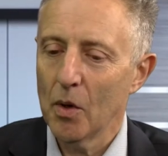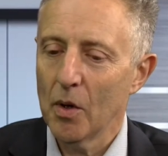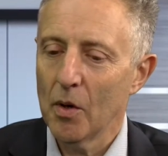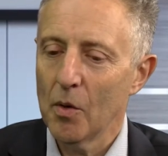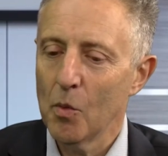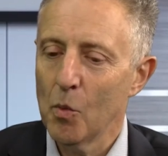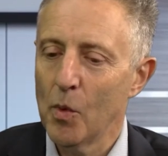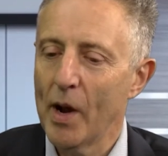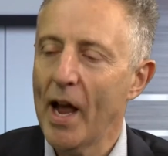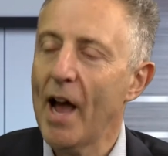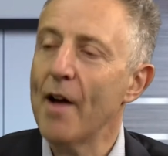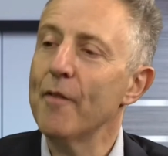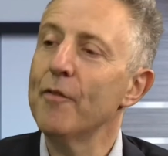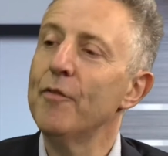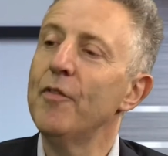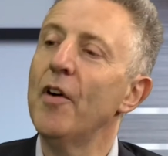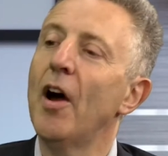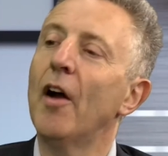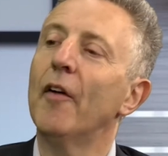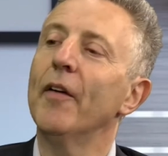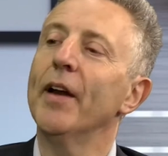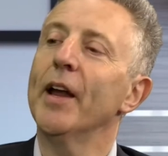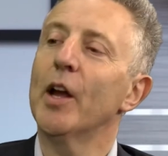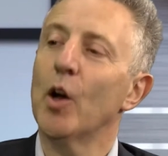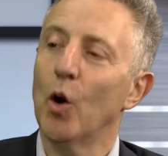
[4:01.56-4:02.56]
we have
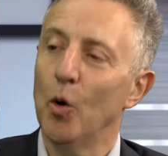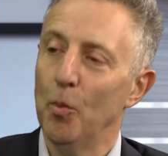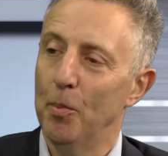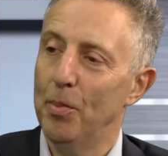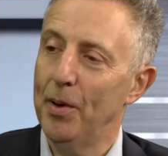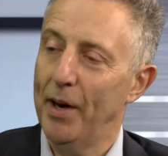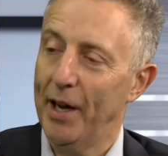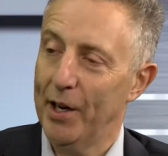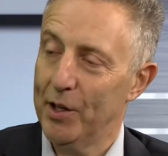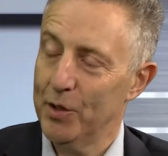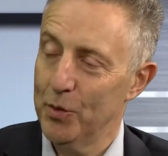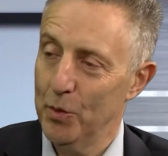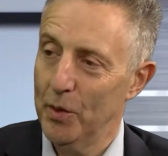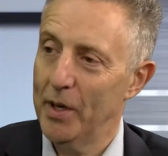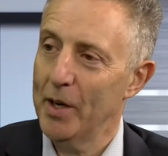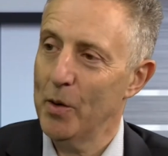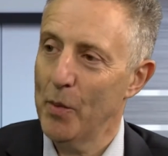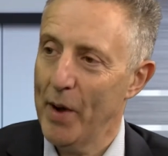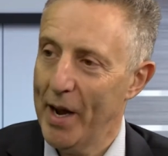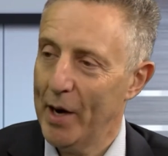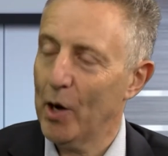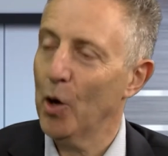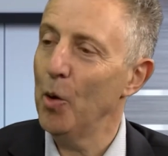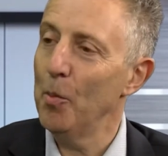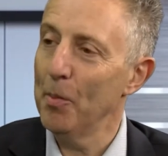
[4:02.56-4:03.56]
we're
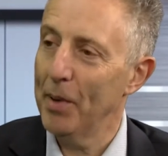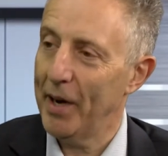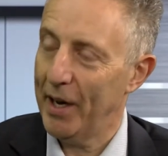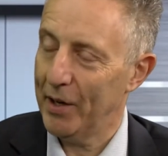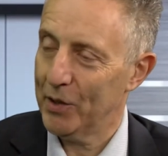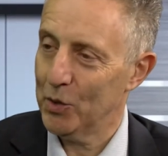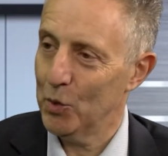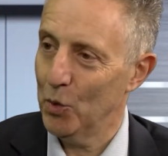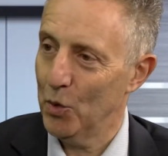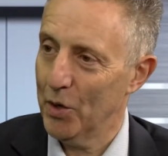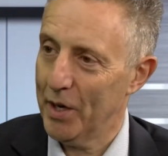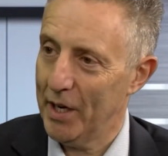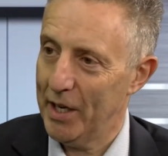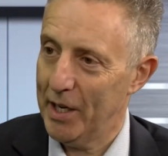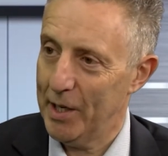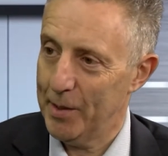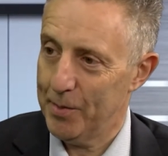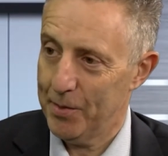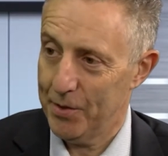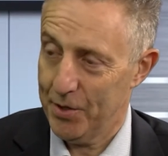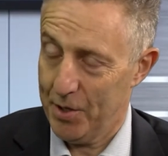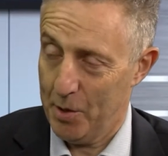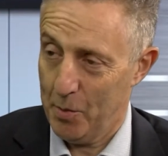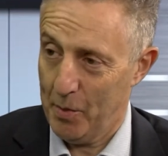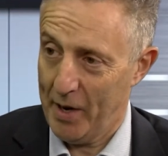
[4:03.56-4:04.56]
complex
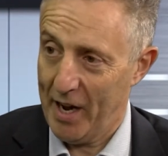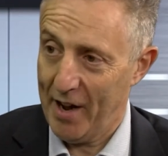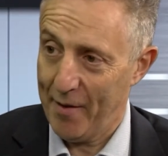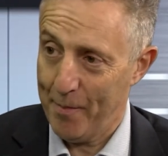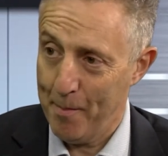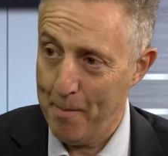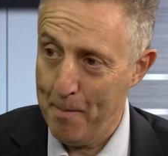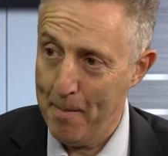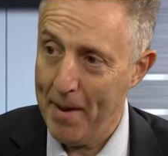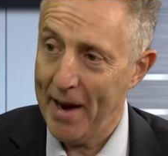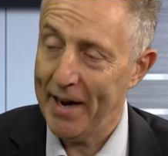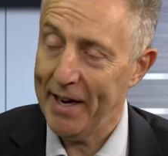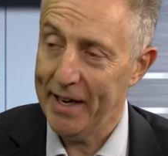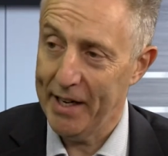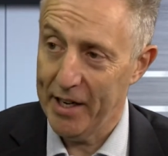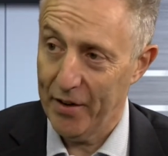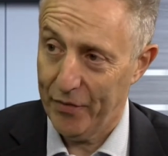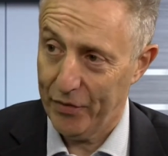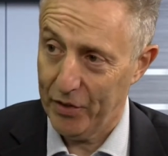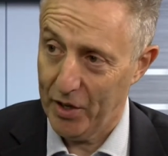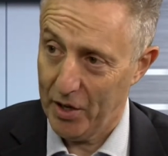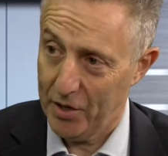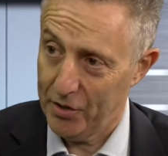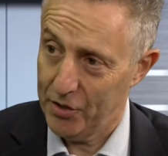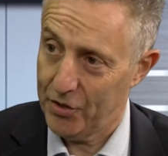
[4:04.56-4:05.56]
organisms and we have many
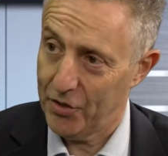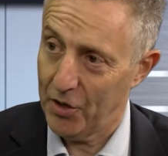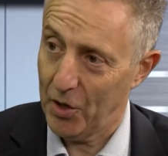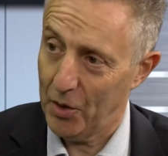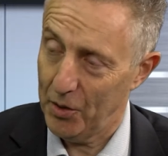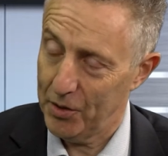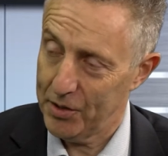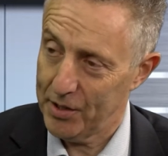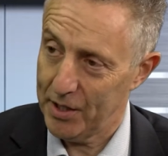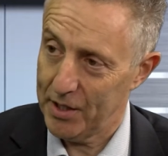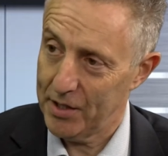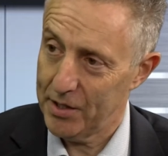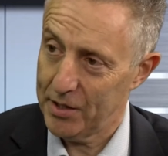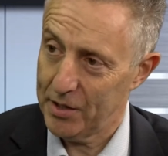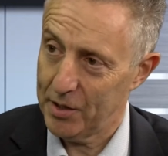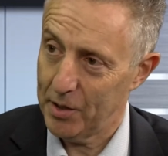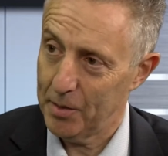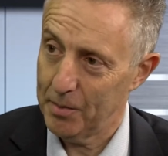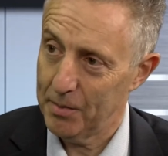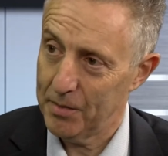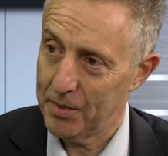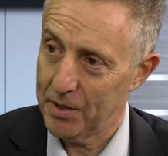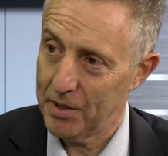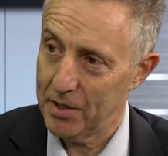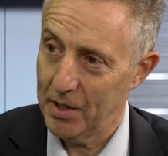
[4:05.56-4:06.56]
different control
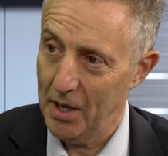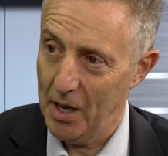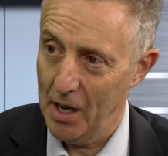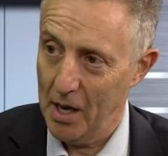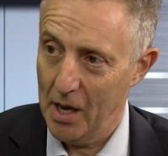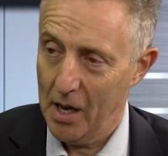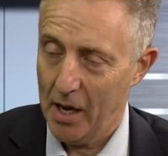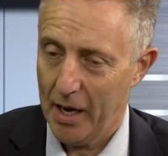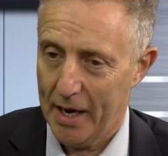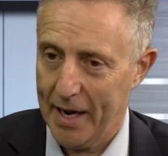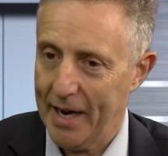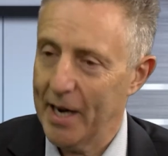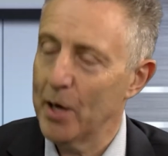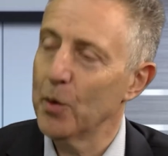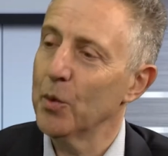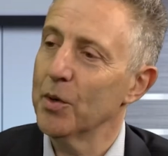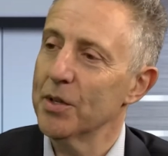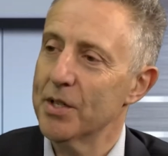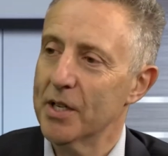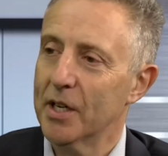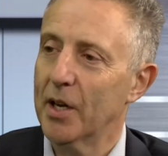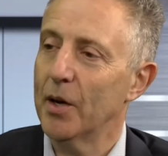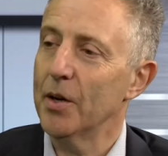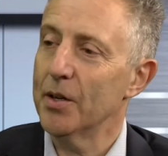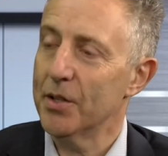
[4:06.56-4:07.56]
systems. And I don't want to
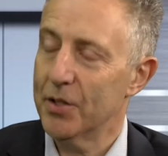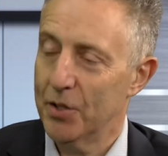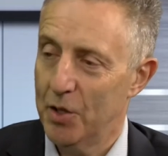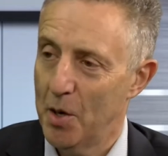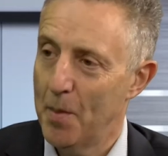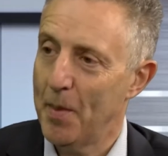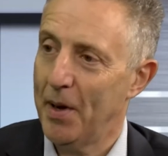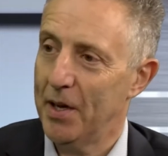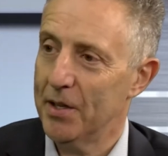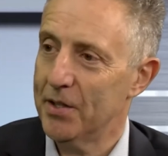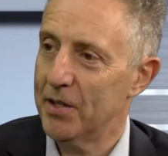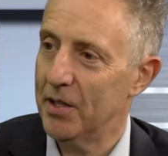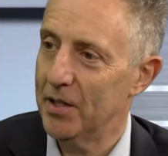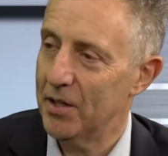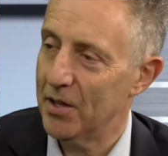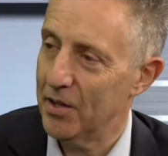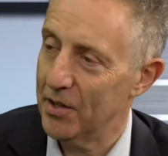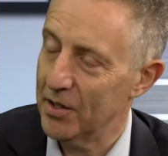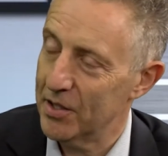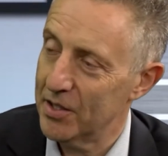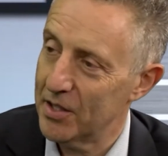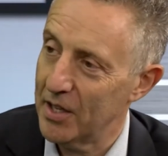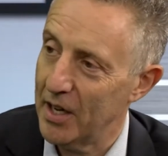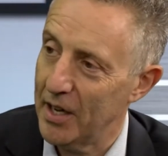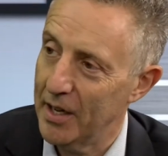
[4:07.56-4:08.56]
go too much into the
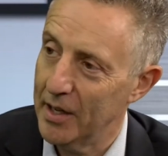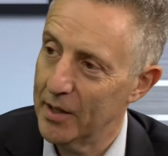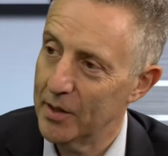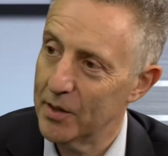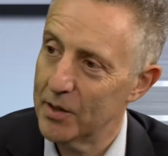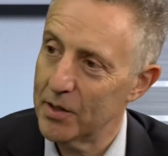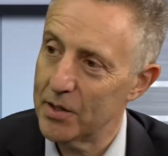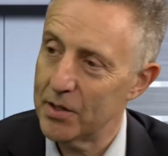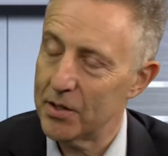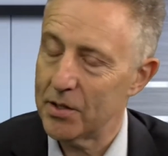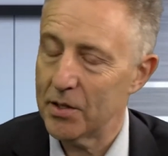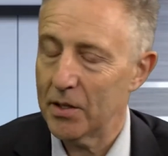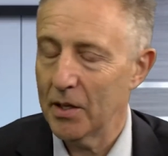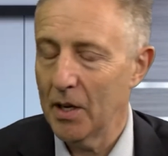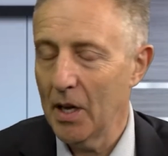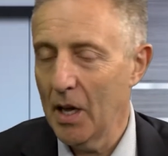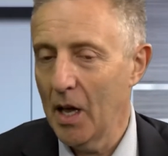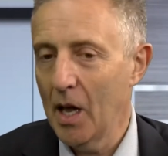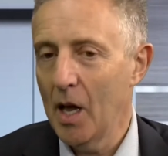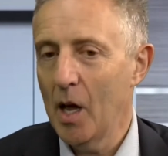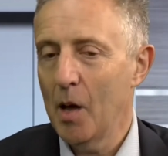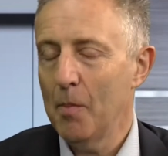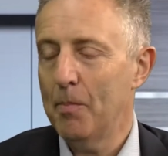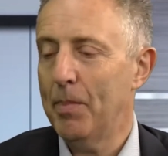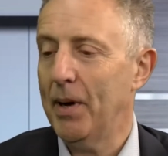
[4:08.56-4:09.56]
science,
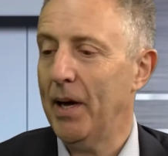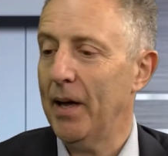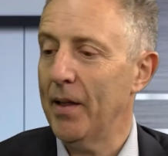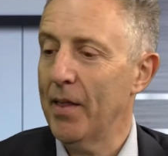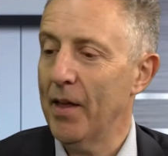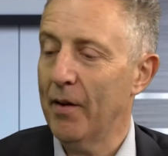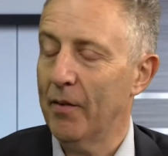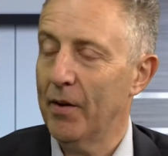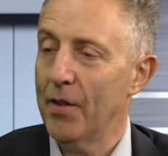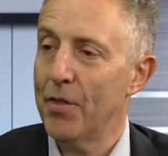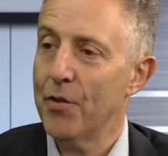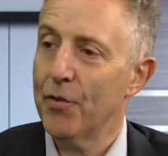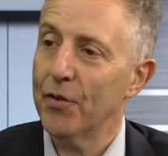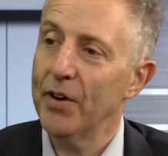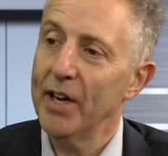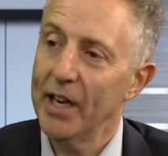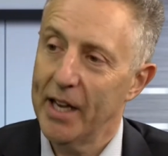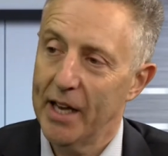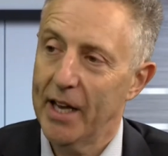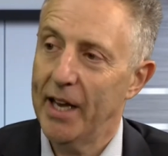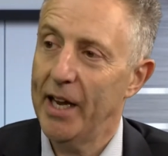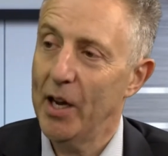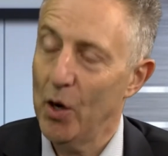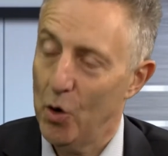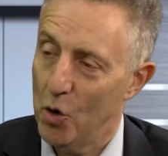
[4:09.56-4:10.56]
but there are 3
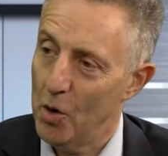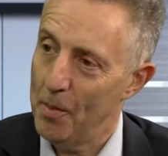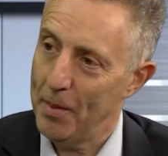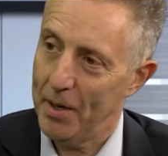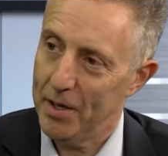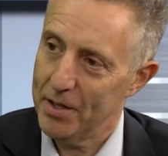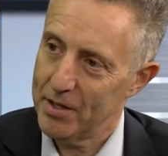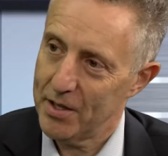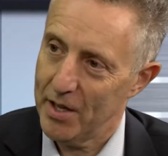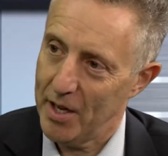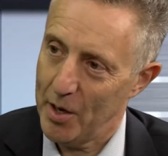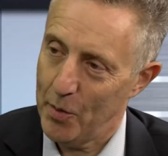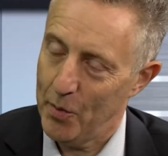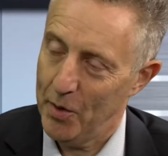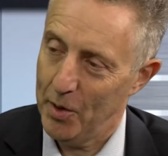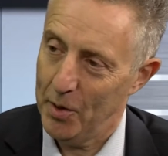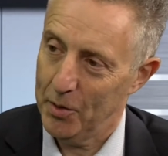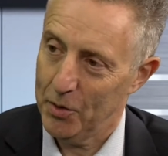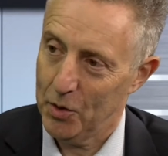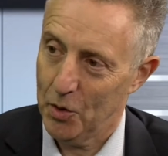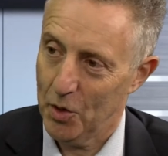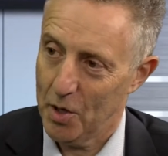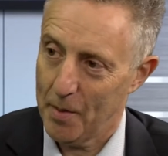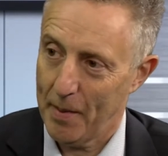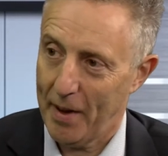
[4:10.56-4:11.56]
key hormones that I will
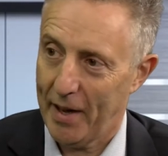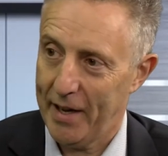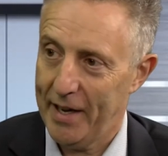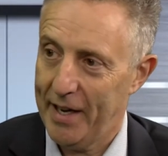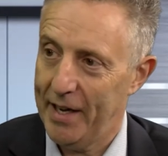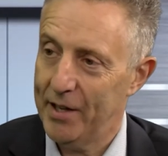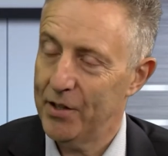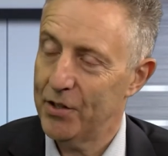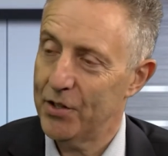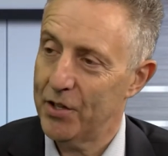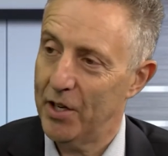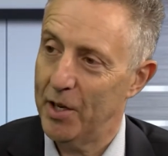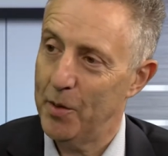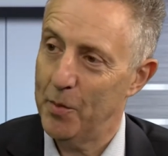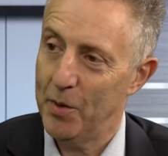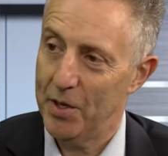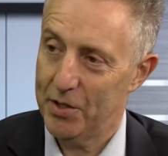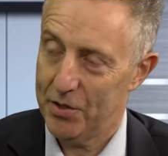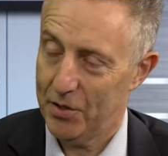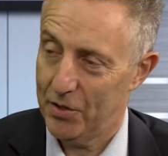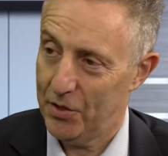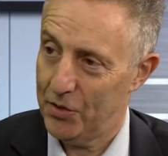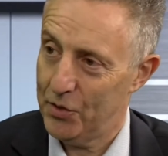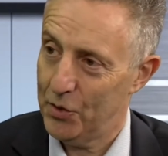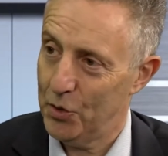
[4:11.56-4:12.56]
talk about. Insulin, which is
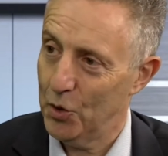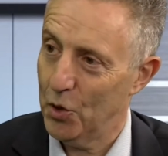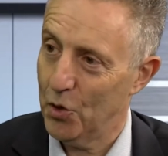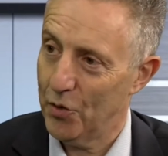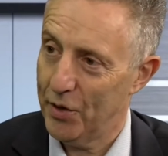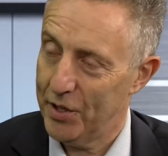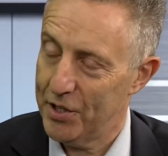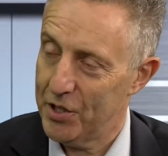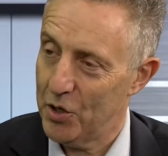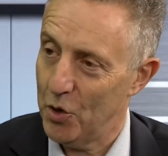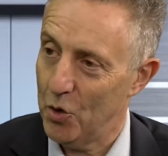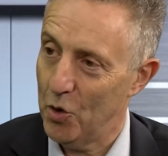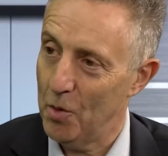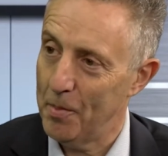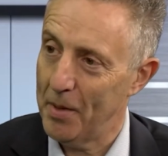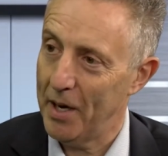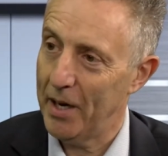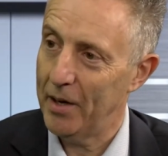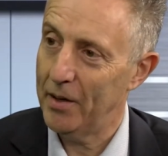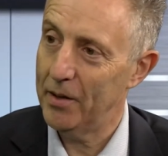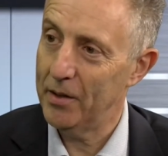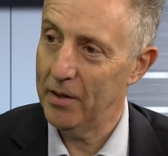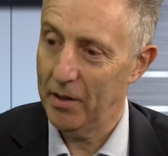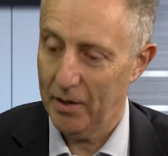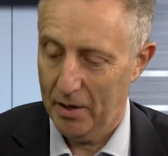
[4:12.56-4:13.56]
the storage
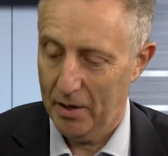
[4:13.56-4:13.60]
hormone,